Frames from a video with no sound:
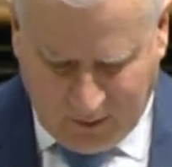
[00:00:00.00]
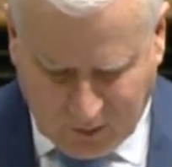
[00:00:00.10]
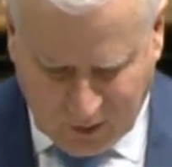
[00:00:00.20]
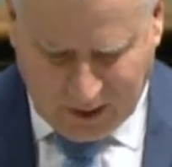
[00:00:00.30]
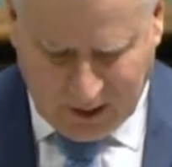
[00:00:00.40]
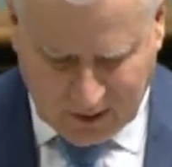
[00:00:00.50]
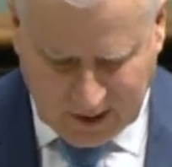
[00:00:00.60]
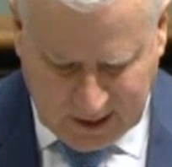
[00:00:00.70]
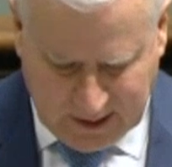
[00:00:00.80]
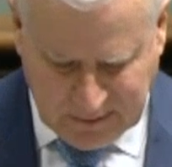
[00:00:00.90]
of Rural Health
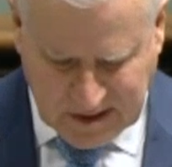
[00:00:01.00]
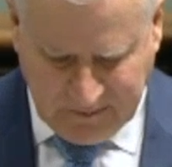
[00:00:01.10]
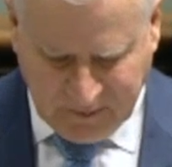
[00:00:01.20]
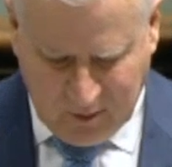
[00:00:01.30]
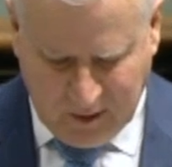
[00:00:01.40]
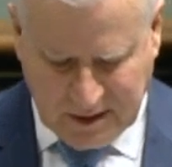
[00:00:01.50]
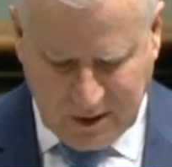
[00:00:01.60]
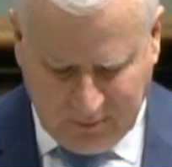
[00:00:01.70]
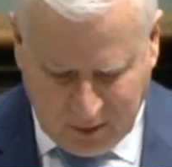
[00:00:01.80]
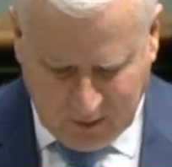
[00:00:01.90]
Clubs with
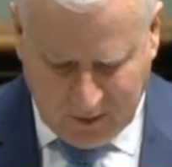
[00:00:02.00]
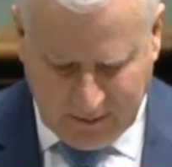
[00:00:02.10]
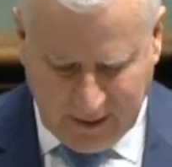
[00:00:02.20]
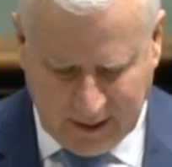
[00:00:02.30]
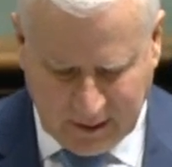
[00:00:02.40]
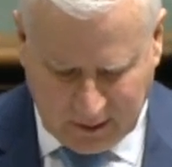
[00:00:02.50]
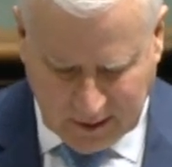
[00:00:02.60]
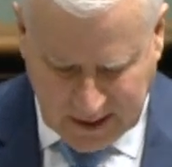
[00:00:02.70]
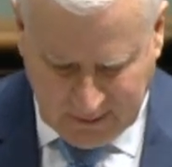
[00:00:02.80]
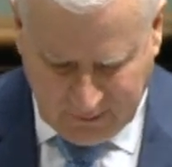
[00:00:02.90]
$2.1 million over